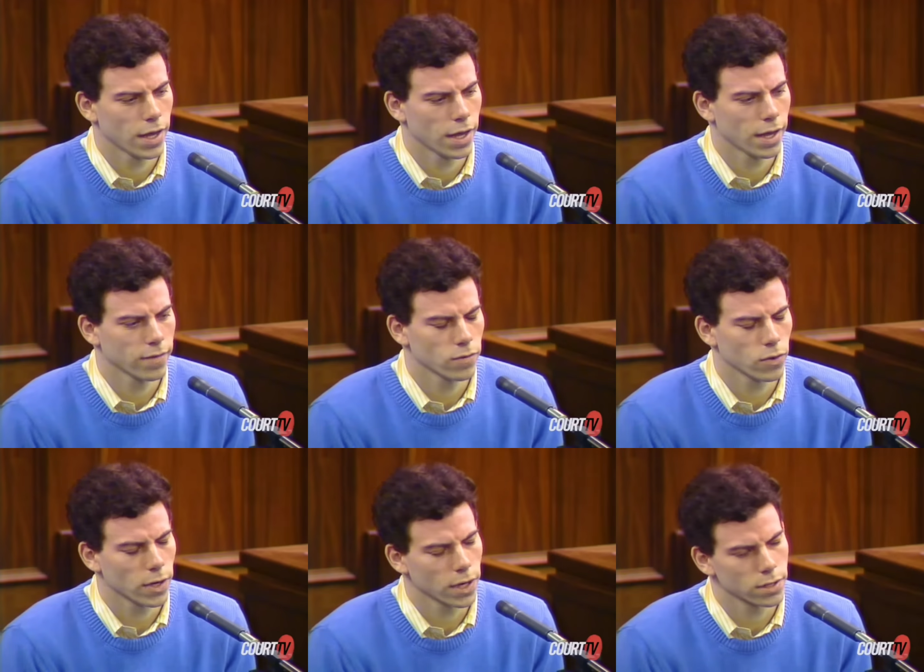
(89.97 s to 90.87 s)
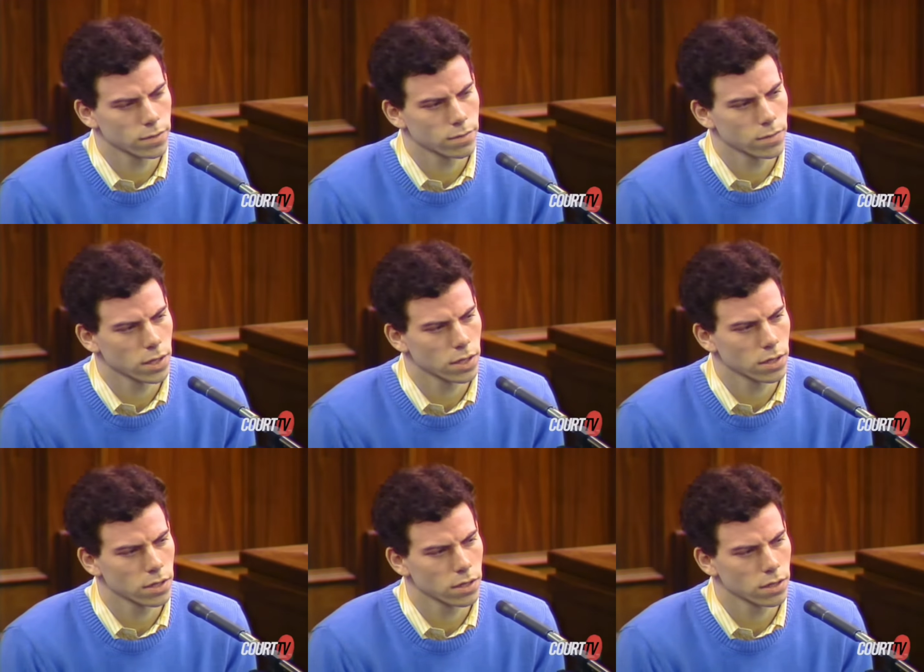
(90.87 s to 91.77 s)
have an orgasm.
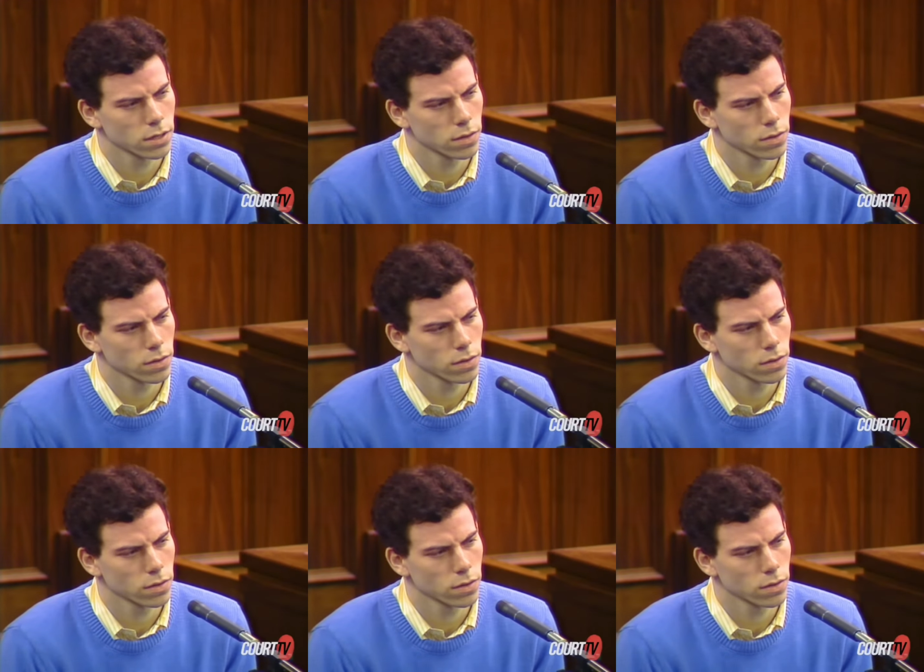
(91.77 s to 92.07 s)
Uh,